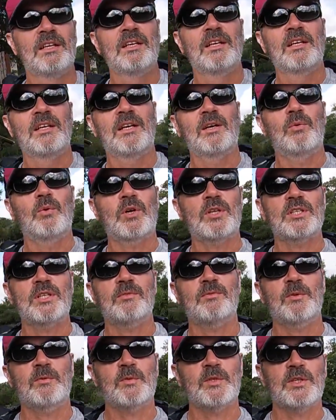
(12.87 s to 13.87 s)
I walked up from
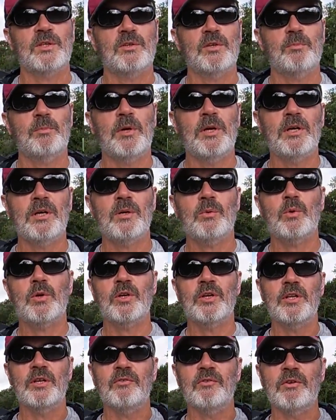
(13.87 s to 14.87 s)
Zilker Park. We're going
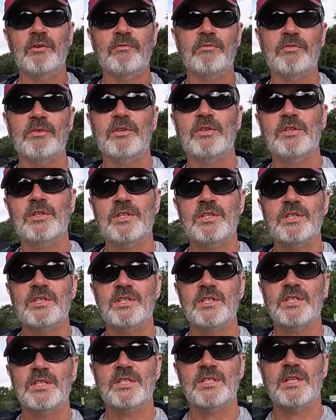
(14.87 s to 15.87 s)
to reverse
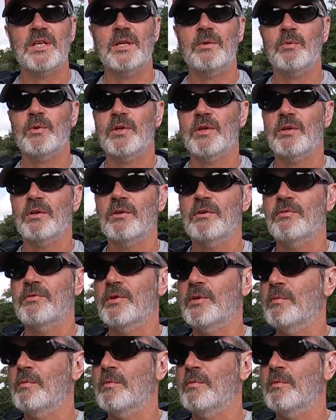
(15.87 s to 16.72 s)
this time. We're going to go from